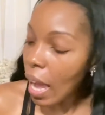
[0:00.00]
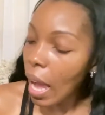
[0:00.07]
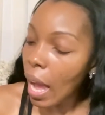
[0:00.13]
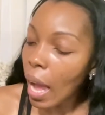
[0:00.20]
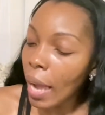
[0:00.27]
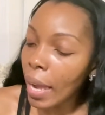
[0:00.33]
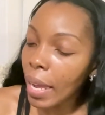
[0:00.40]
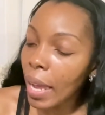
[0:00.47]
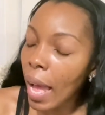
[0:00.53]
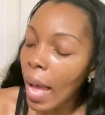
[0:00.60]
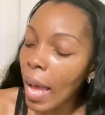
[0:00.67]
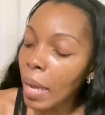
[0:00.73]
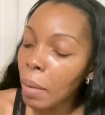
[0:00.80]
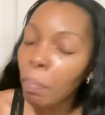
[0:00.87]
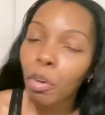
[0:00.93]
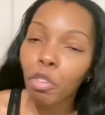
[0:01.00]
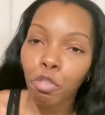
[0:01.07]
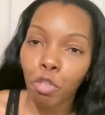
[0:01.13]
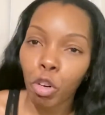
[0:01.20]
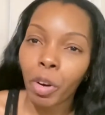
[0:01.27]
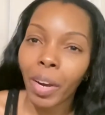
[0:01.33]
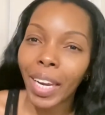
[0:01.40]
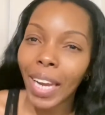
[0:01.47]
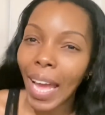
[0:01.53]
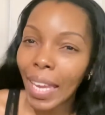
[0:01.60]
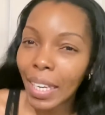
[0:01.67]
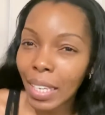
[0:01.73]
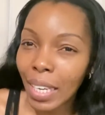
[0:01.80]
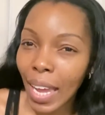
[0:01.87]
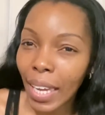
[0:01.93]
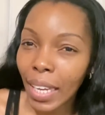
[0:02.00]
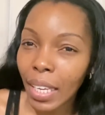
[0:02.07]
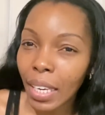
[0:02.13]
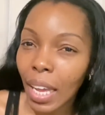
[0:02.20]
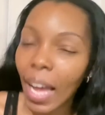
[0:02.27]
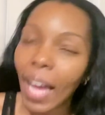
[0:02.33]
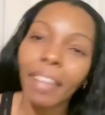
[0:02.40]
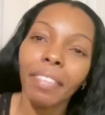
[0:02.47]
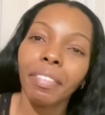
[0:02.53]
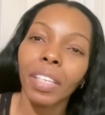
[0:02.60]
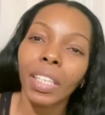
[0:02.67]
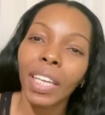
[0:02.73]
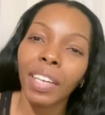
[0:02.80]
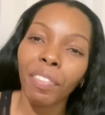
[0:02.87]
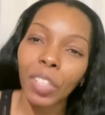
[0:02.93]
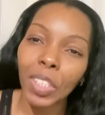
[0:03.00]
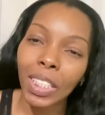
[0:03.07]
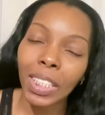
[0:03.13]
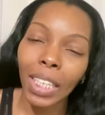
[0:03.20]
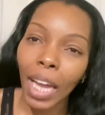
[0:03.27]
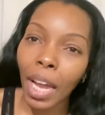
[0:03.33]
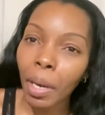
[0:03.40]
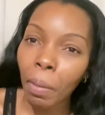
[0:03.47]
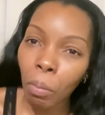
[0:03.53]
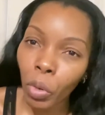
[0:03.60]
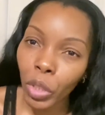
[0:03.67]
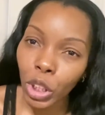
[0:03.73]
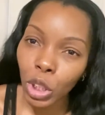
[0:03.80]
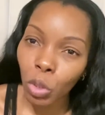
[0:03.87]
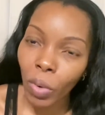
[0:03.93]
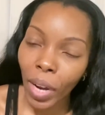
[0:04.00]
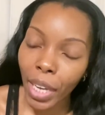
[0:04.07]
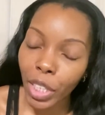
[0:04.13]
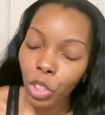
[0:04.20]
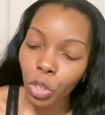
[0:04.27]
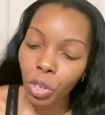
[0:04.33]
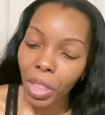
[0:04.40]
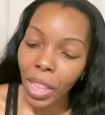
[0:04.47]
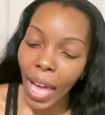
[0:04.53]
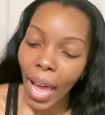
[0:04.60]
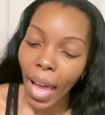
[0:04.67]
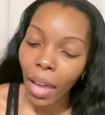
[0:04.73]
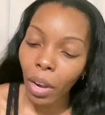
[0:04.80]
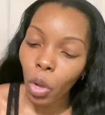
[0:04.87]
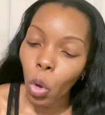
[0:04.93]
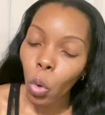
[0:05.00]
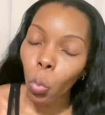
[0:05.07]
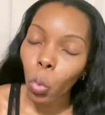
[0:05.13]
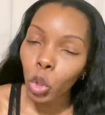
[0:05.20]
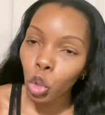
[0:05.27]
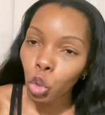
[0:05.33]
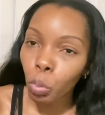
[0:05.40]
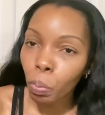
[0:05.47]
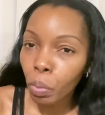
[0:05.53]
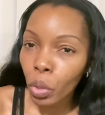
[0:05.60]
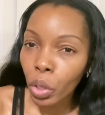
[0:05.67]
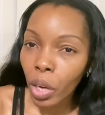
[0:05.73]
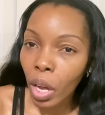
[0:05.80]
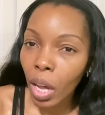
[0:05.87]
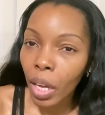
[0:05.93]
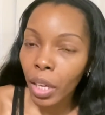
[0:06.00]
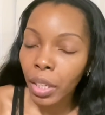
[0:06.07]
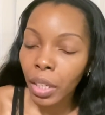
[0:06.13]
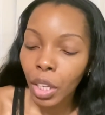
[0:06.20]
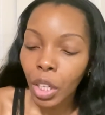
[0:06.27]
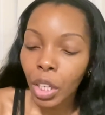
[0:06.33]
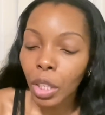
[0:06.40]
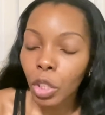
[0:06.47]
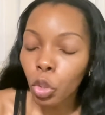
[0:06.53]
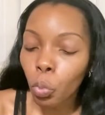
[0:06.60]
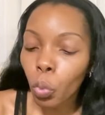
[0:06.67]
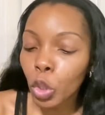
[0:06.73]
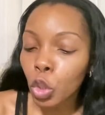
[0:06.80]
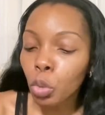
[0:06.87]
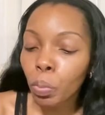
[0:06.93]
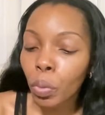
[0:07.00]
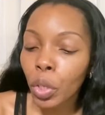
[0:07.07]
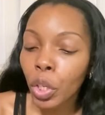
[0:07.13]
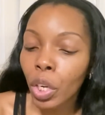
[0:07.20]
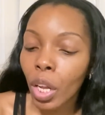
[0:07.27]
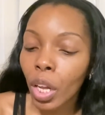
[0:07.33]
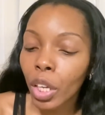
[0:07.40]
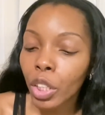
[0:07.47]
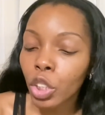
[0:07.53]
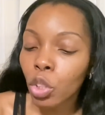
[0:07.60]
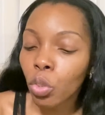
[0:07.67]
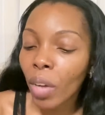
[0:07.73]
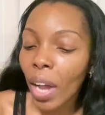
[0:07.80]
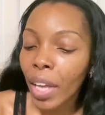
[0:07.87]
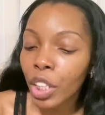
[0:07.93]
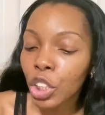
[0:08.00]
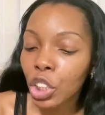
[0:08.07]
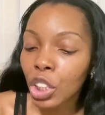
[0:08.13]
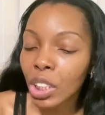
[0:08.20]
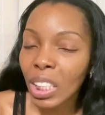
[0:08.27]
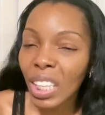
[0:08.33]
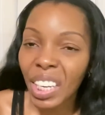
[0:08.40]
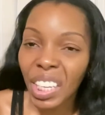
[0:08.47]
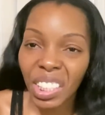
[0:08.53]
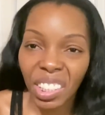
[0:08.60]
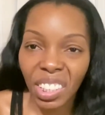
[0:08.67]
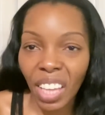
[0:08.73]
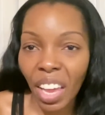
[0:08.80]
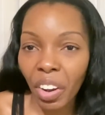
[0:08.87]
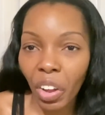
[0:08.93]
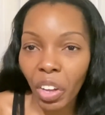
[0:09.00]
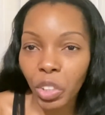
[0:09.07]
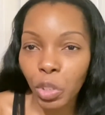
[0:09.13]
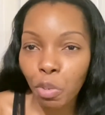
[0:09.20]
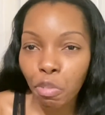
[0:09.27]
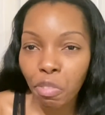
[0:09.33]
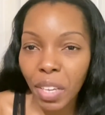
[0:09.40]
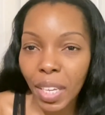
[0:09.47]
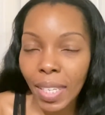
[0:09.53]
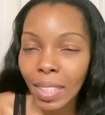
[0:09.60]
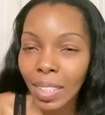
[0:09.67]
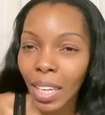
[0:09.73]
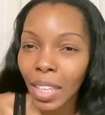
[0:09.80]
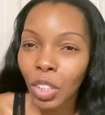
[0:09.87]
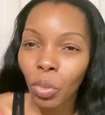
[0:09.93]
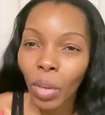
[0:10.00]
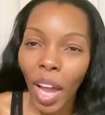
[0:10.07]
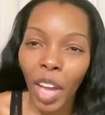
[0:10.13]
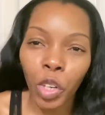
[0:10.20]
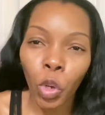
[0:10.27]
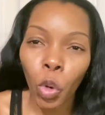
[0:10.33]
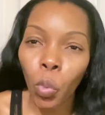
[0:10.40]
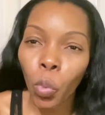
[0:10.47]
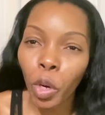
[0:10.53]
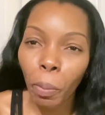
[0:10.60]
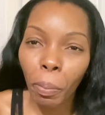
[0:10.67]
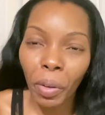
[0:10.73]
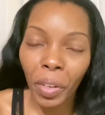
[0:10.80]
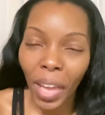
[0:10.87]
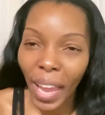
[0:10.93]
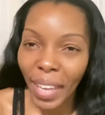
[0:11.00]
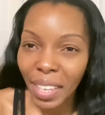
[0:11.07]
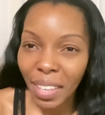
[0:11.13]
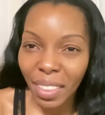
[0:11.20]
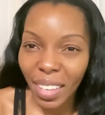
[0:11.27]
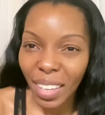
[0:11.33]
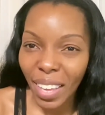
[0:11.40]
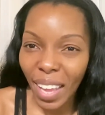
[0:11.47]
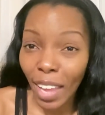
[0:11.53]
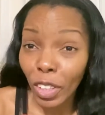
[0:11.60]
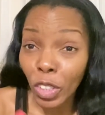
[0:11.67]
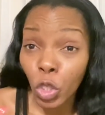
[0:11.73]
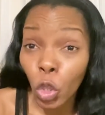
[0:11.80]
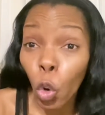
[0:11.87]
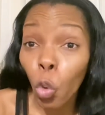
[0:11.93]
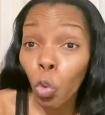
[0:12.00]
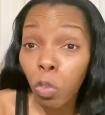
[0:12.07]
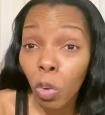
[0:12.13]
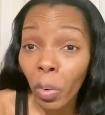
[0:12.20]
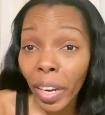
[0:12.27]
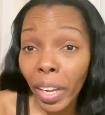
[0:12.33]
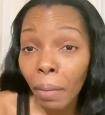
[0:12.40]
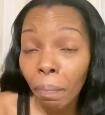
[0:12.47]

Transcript: I prefer it at night. I feel like this is the kind of moisturizer that once you put on, once you put it on, you kind of just let it set on your face and you kind of don't want to put anything else over it.